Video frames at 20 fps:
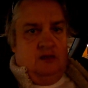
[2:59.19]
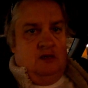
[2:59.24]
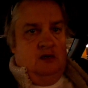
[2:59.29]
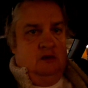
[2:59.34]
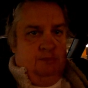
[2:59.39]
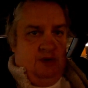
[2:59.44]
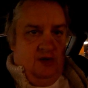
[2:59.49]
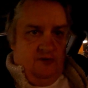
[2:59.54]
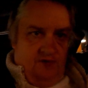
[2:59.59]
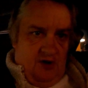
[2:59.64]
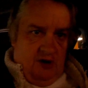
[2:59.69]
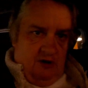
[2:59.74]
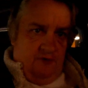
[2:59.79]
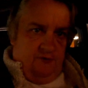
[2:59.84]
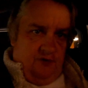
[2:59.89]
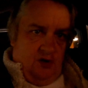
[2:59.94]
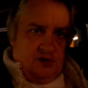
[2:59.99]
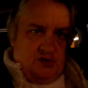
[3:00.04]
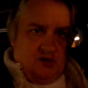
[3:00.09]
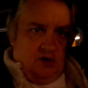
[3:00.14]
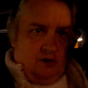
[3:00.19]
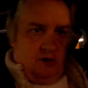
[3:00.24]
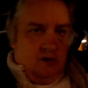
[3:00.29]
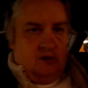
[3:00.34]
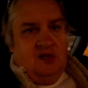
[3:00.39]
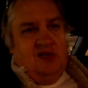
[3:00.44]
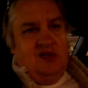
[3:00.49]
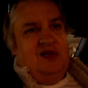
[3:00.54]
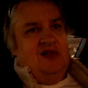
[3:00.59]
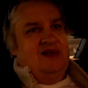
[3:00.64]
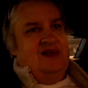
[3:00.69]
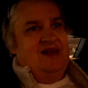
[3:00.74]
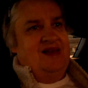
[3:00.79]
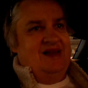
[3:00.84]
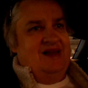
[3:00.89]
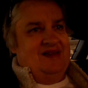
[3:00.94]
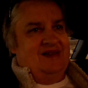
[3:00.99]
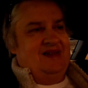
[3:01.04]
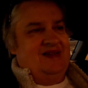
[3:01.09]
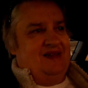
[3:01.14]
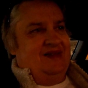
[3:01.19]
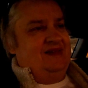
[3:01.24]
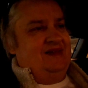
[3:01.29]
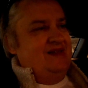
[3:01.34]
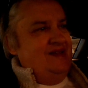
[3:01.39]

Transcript: A little bit of fairy floss on it.